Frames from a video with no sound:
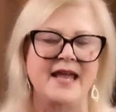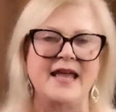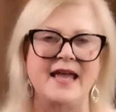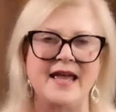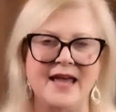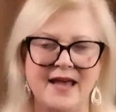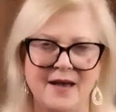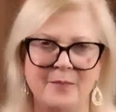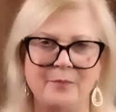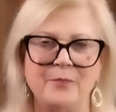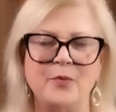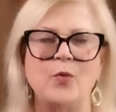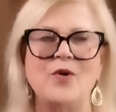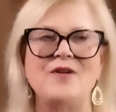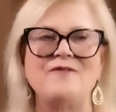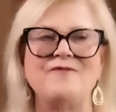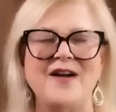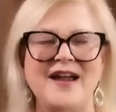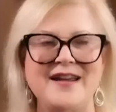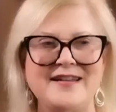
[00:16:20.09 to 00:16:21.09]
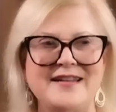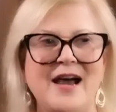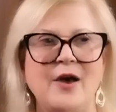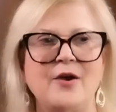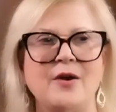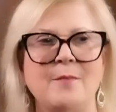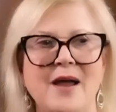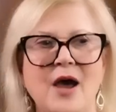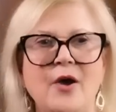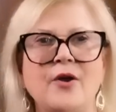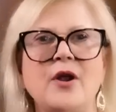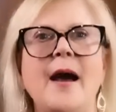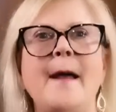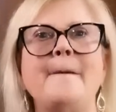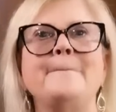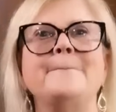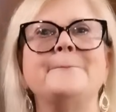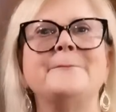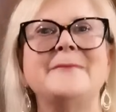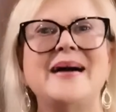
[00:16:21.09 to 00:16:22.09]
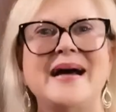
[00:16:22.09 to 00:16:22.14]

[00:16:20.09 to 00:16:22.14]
hip. We find out about on